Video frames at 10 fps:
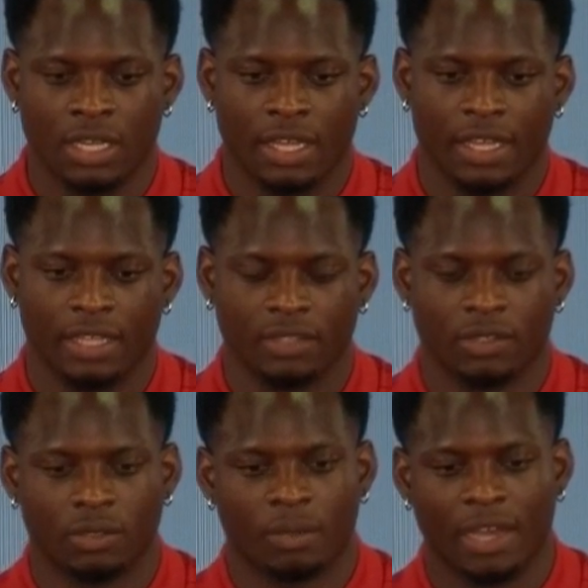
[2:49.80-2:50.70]
And, you
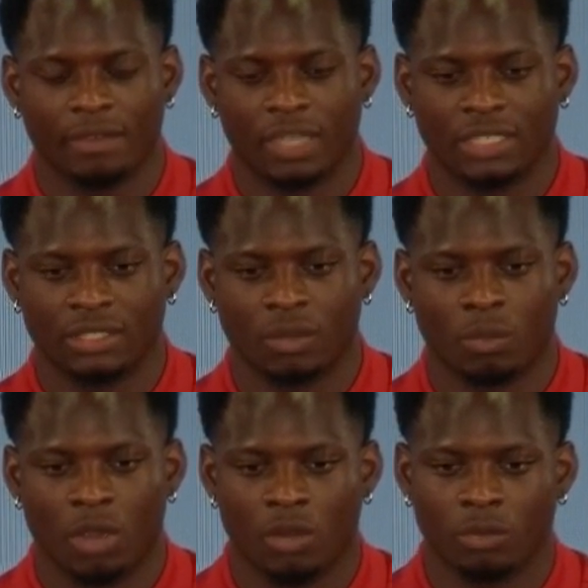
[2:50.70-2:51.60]
know, my advice to
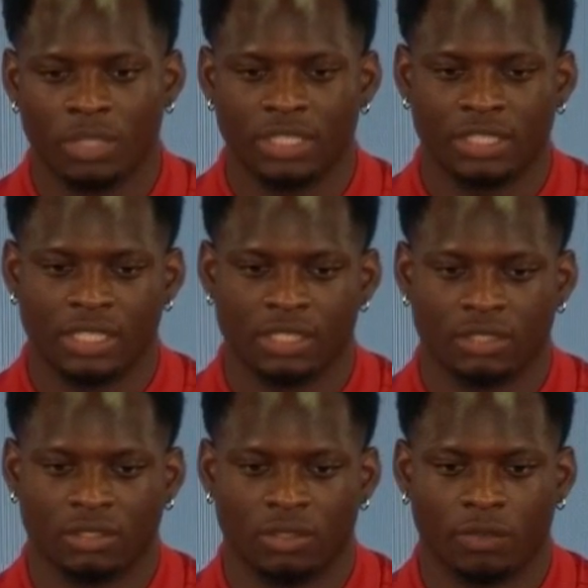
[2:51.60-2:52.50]
Kamar would be to
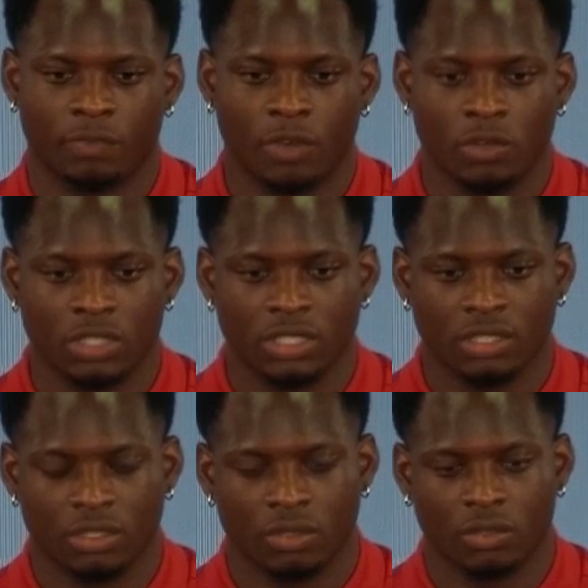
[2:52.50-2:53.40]
just, you know,
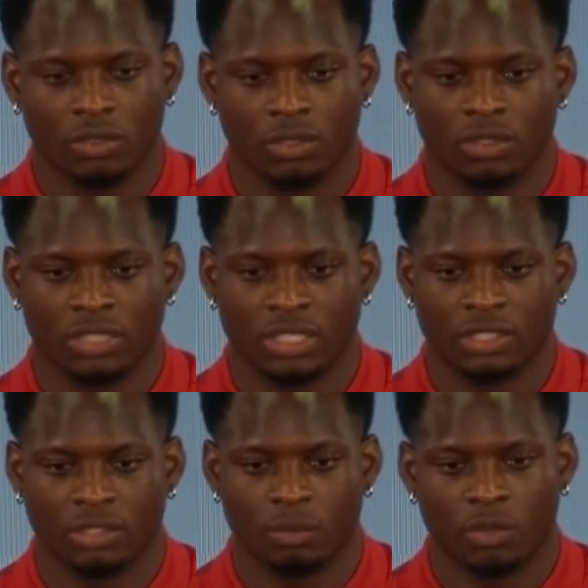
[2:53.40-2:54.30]
focus on, you know,
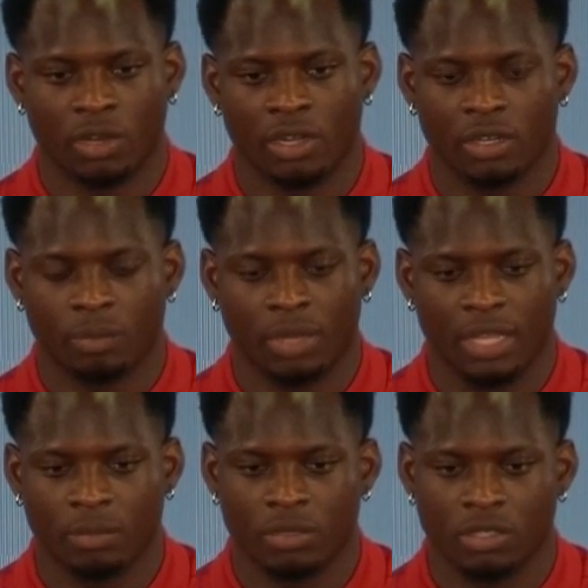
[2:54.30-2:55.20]
just learn the
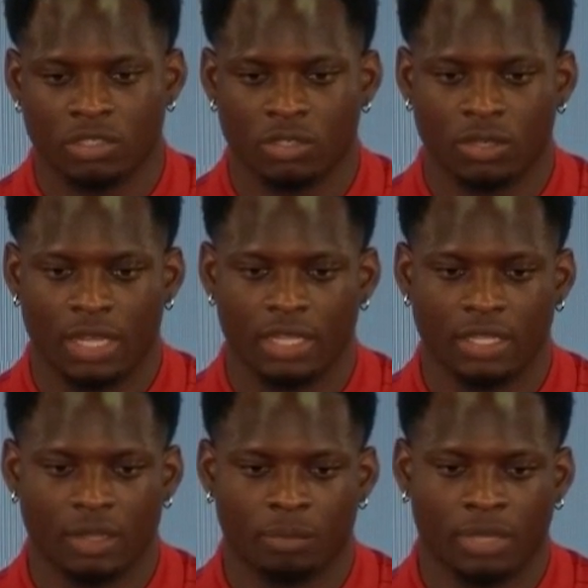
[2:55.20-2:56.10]
playbook so that he
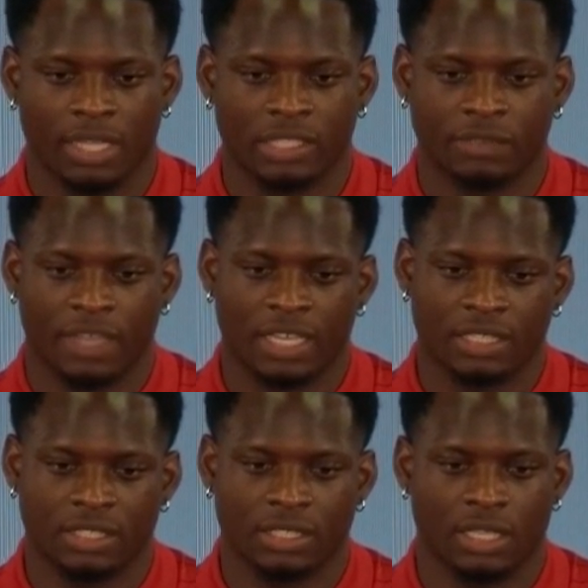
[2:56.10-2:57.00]
can play as fast
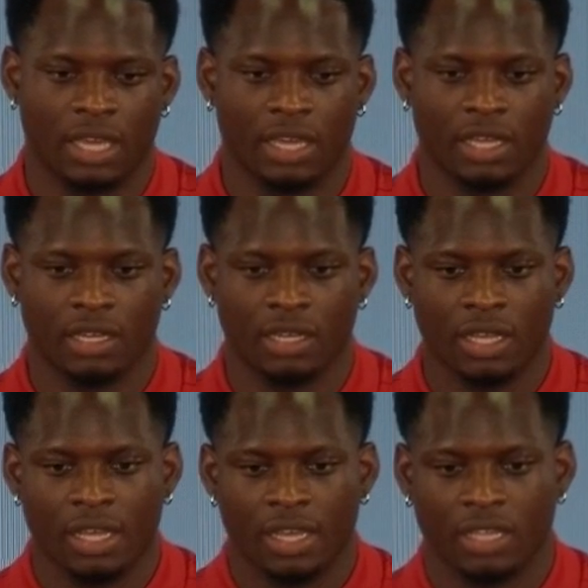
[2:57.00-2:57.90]
as he can.
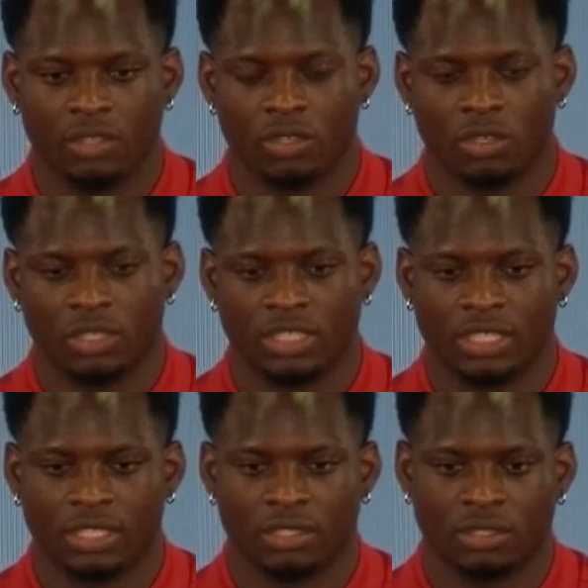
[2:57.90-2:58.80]
And, you know, and
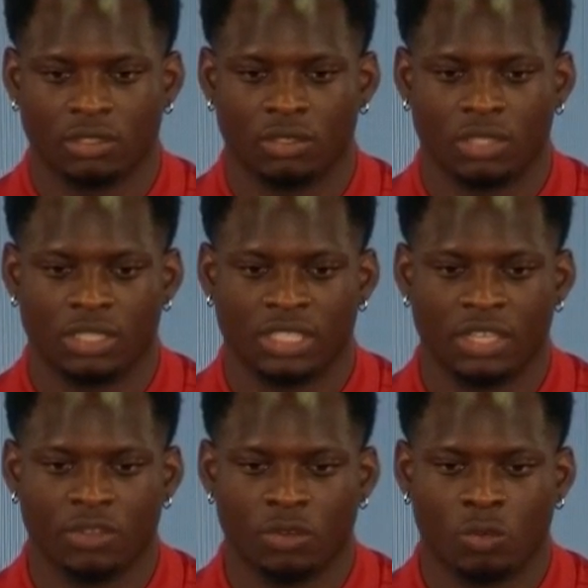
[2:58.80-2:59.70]
just, you know,
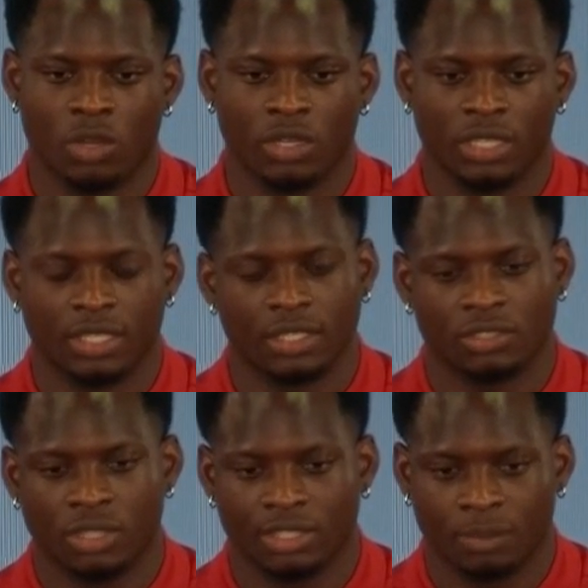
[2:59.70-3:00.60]
continue to work and
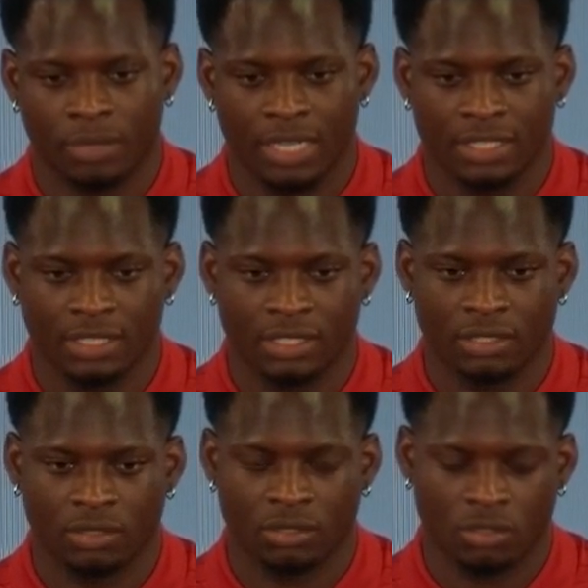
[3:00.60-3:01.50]
trust the process.
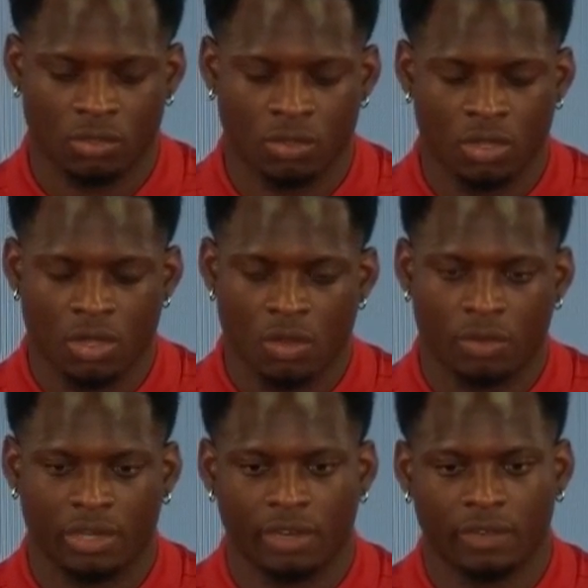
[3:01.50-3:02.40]
So whenever